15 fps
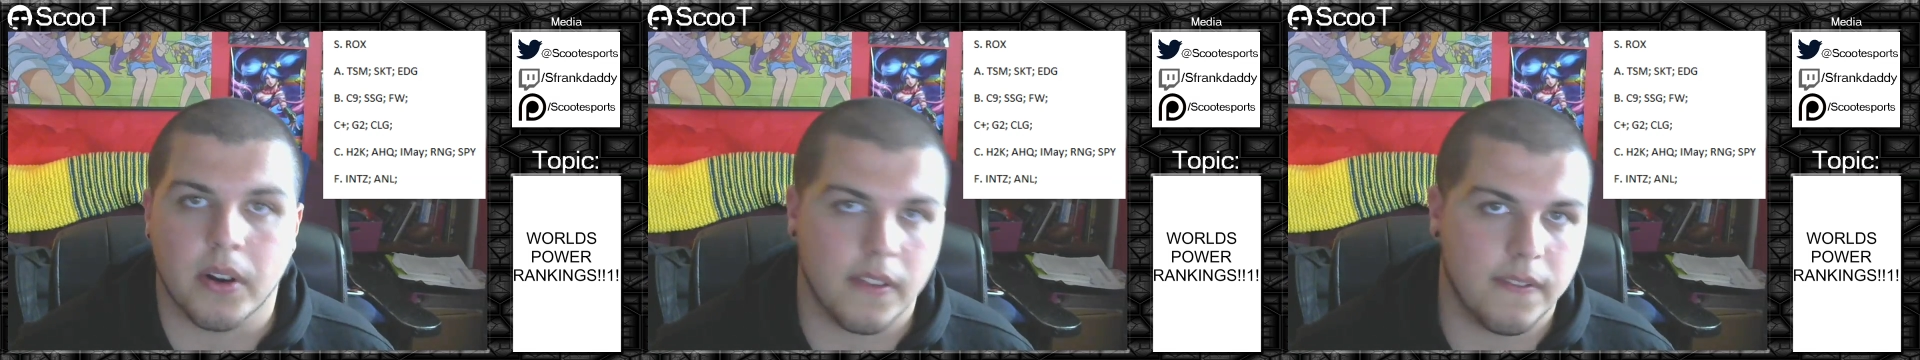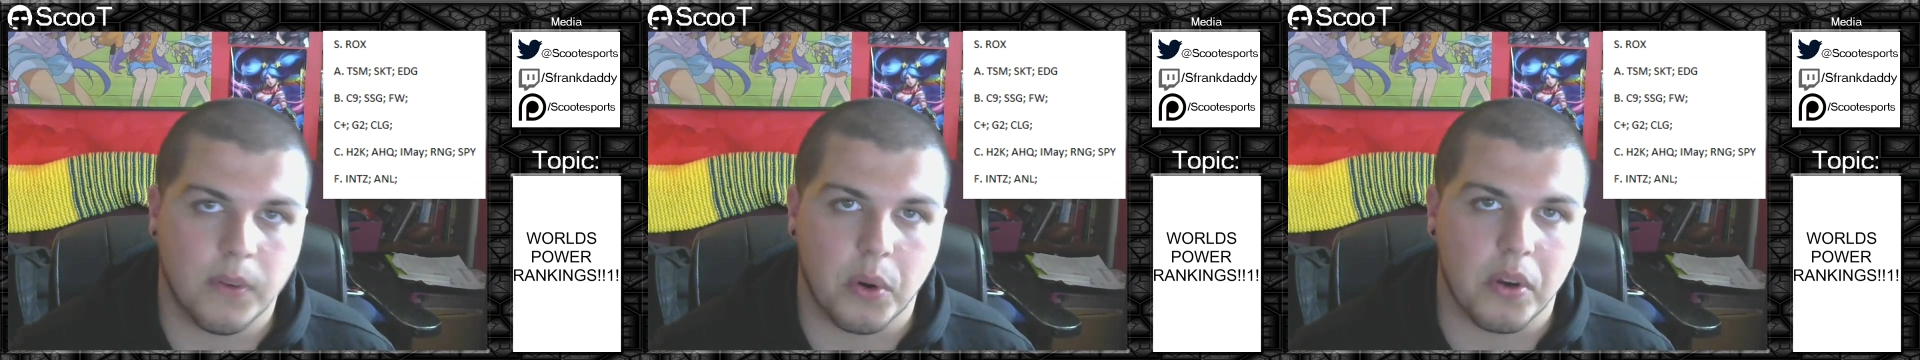
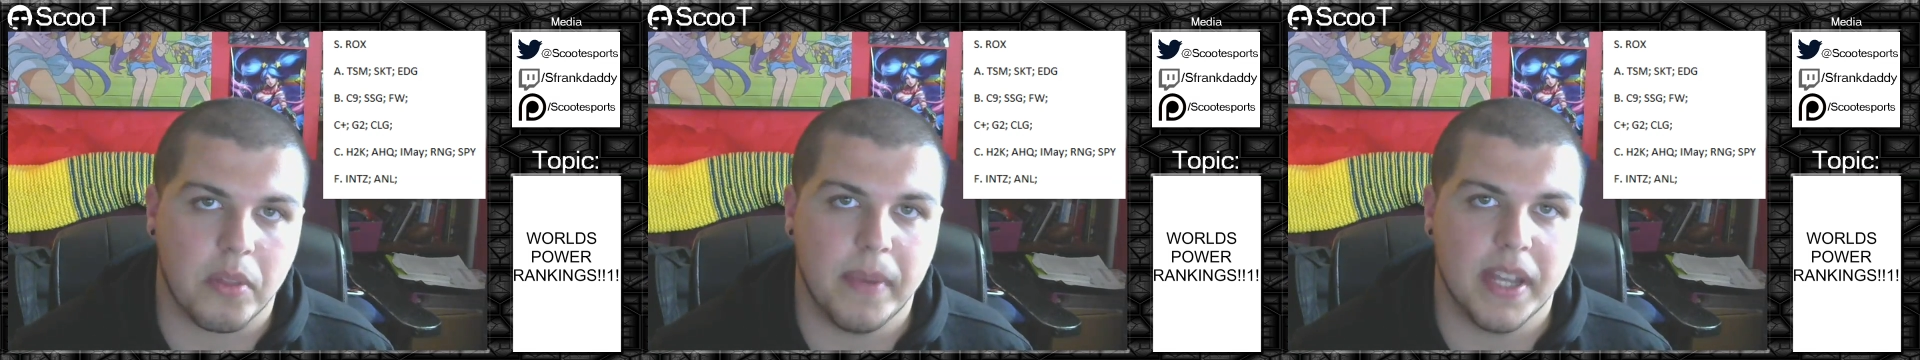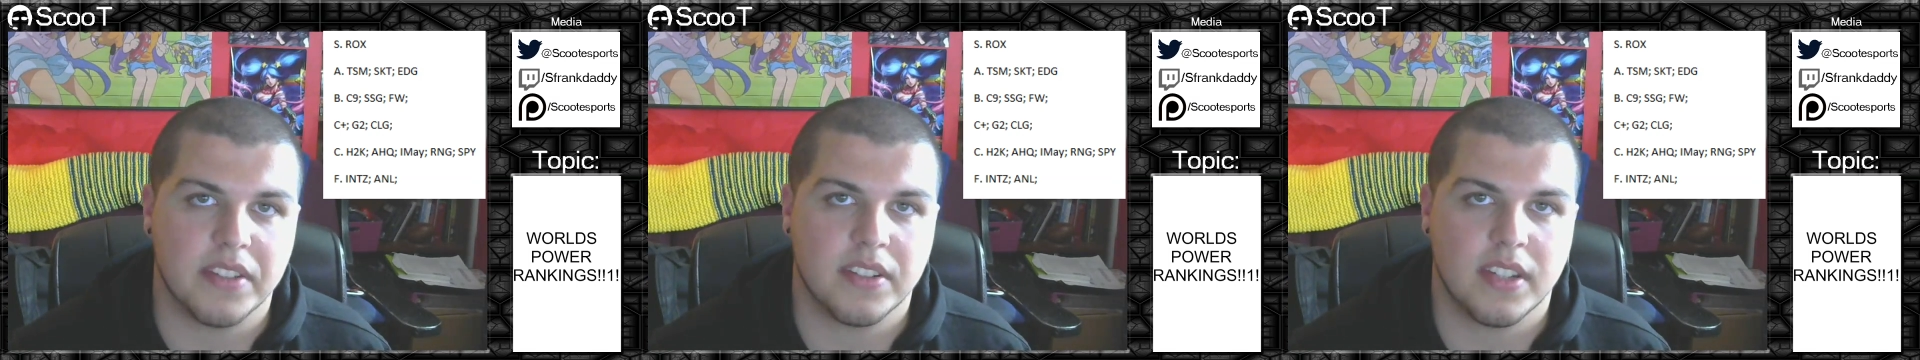are the
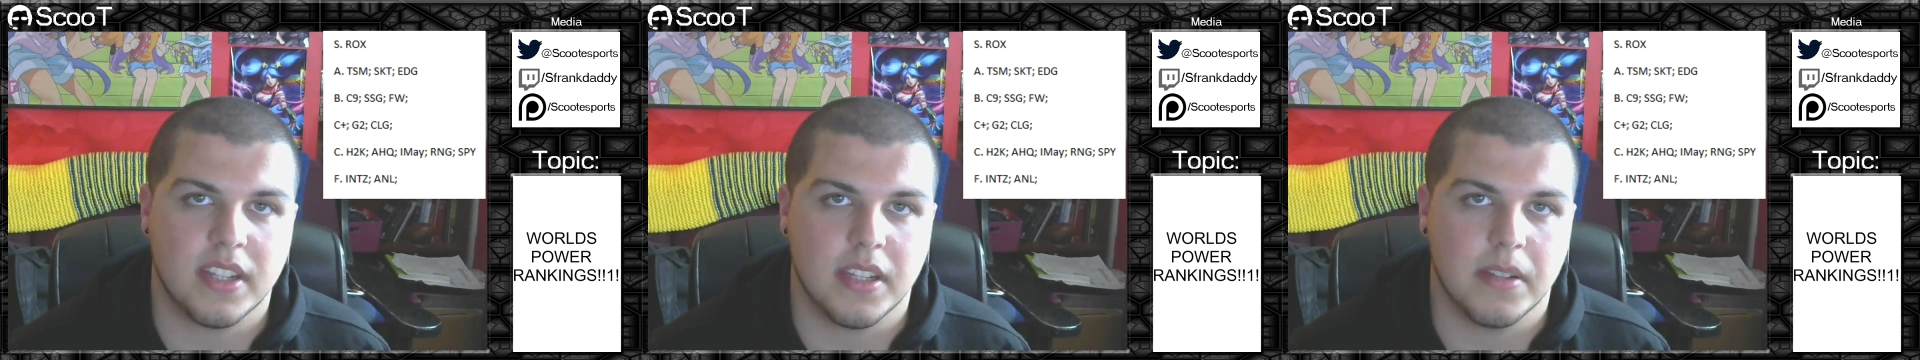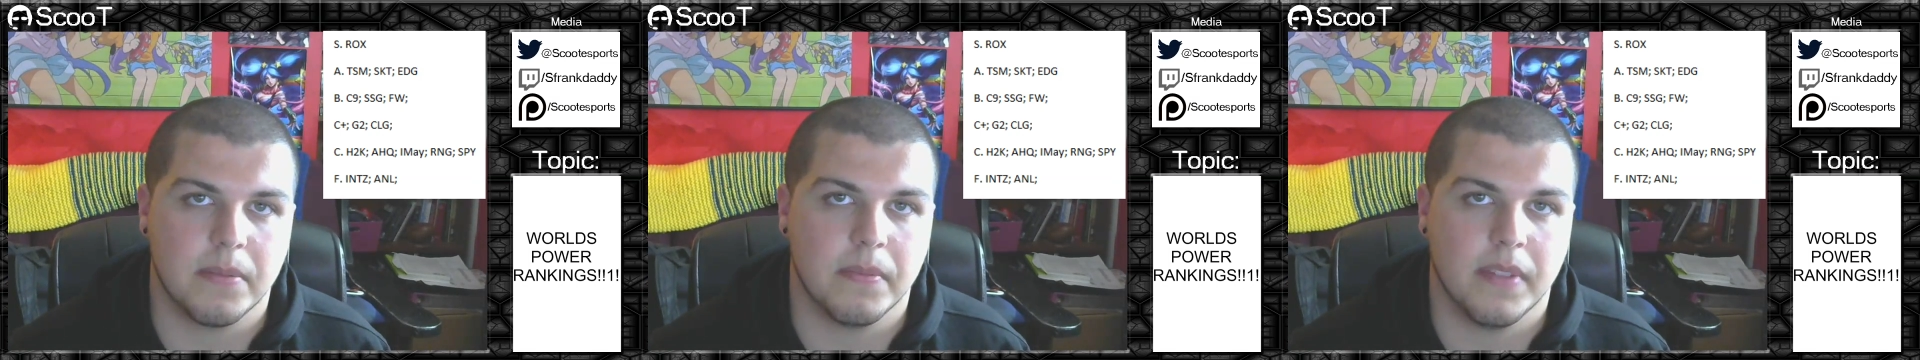fourth best
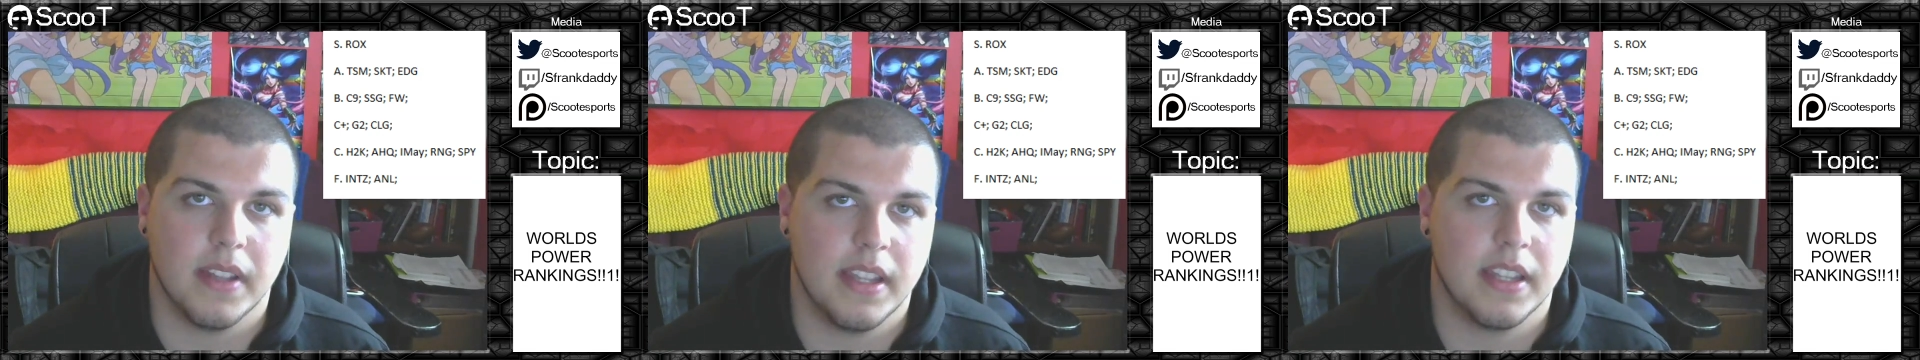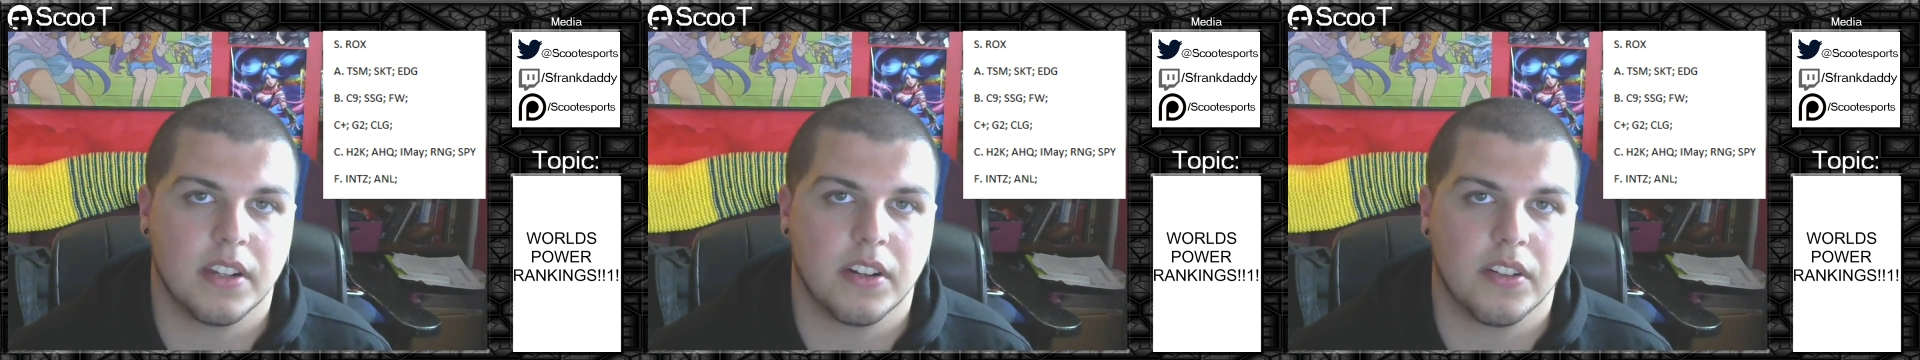team
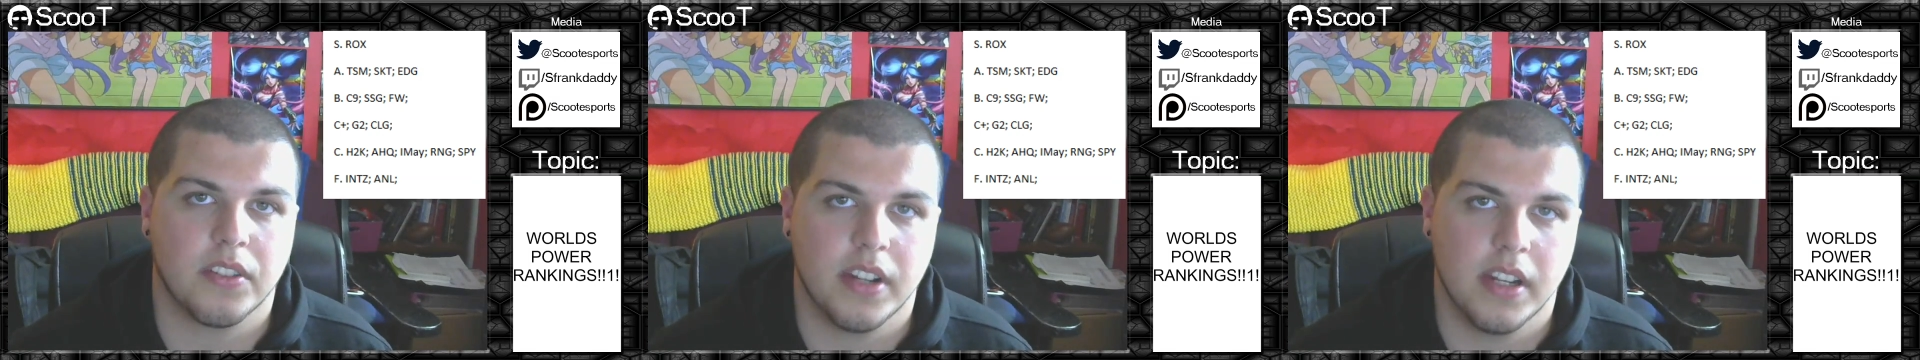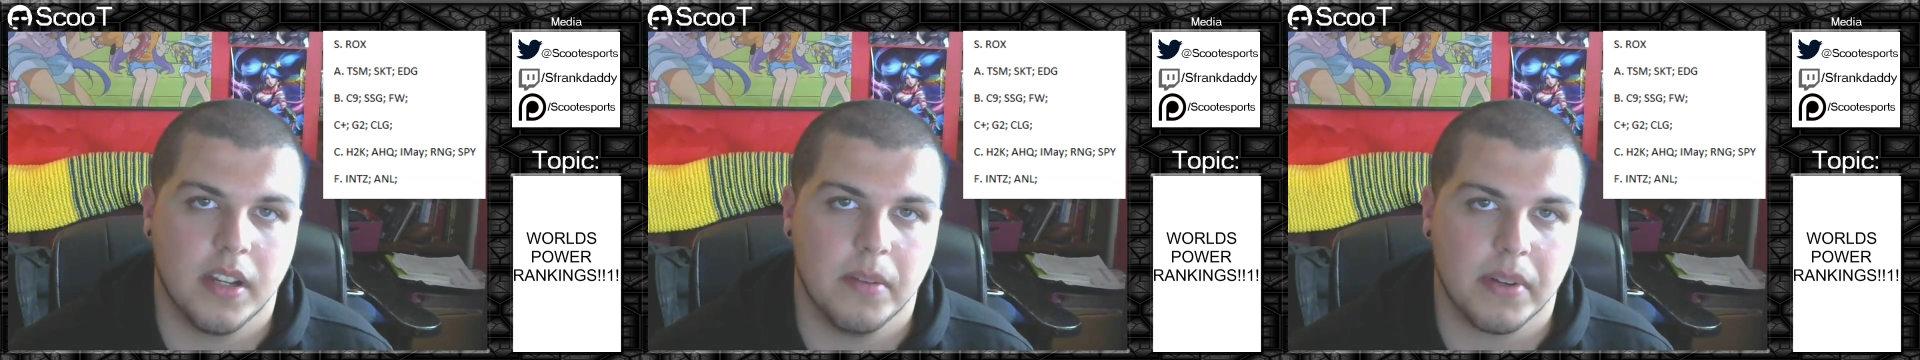in
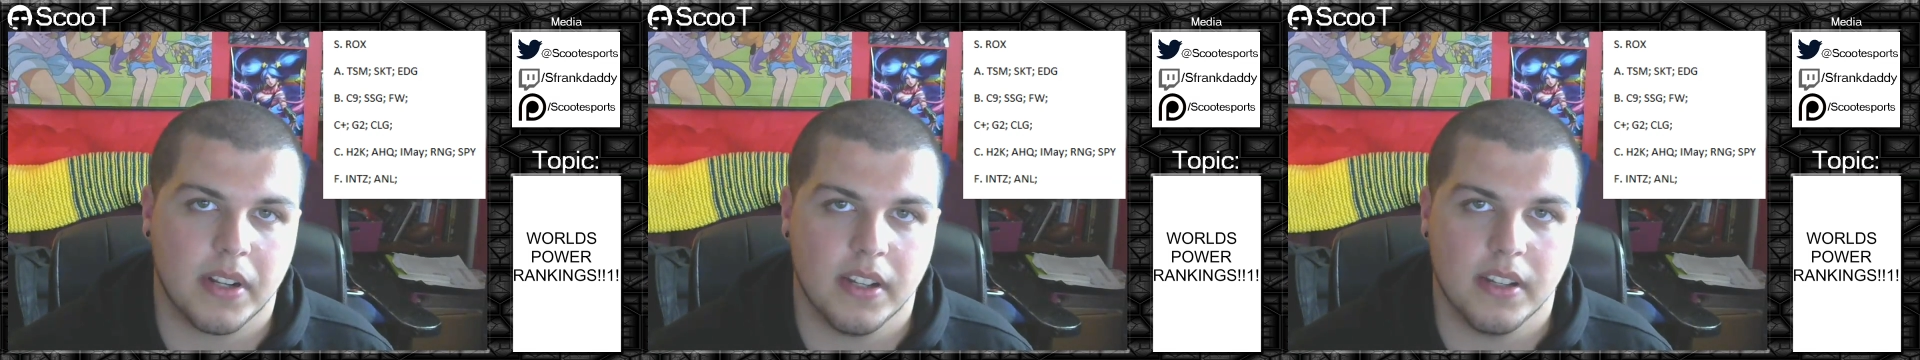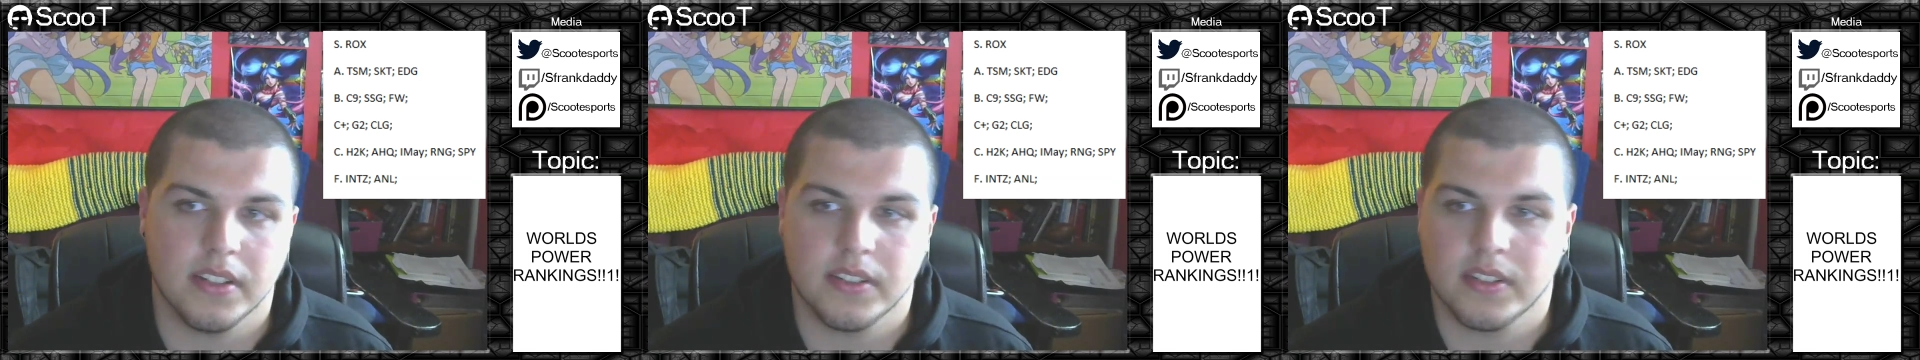Korea,
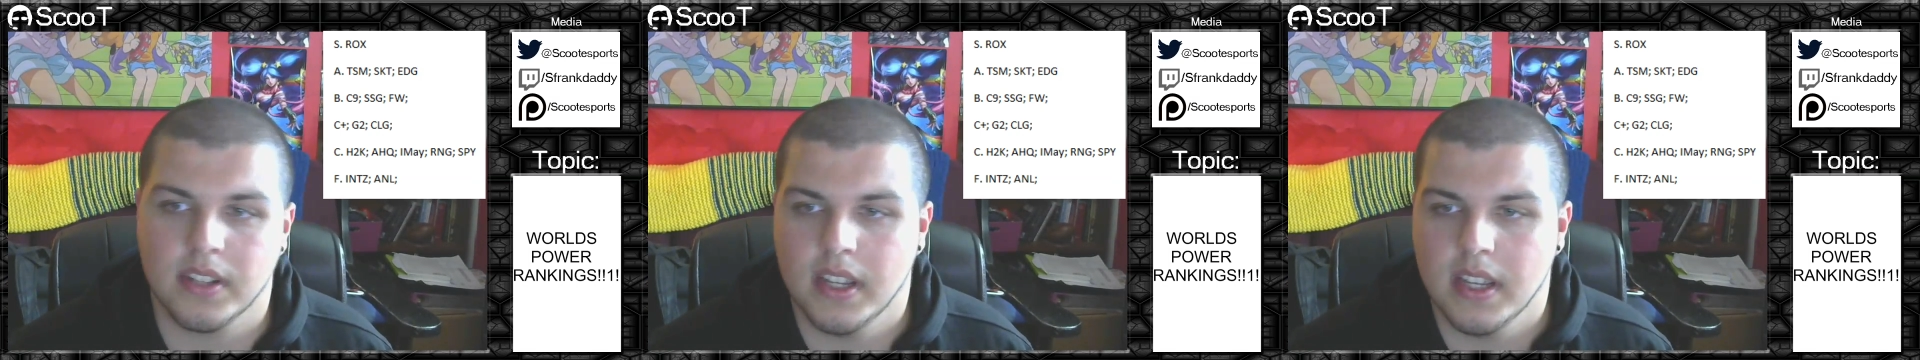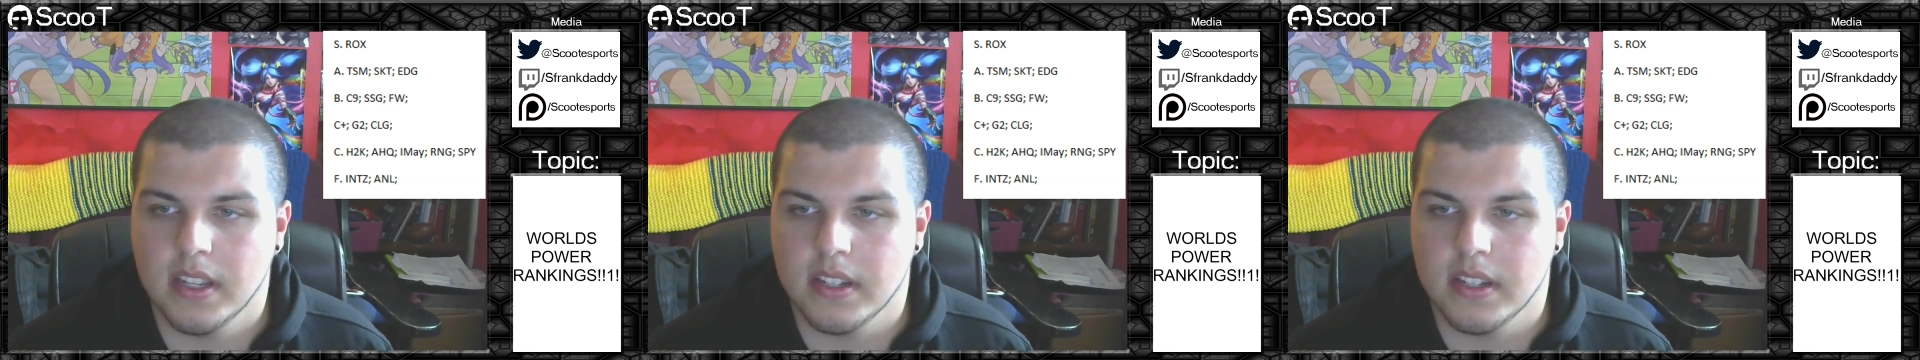because